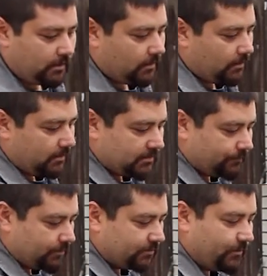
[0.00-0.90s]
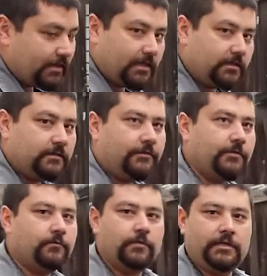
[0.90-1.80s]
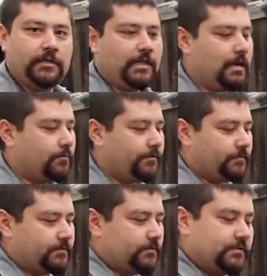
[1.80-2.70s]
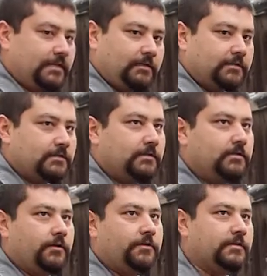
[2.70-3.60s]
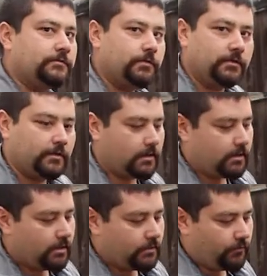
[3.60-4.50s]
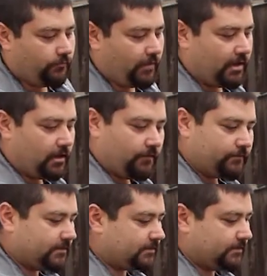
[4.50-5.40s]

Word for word: Uh, simple spigot, nothing really elaborate. There's no stainless steel on this one. No valve, just a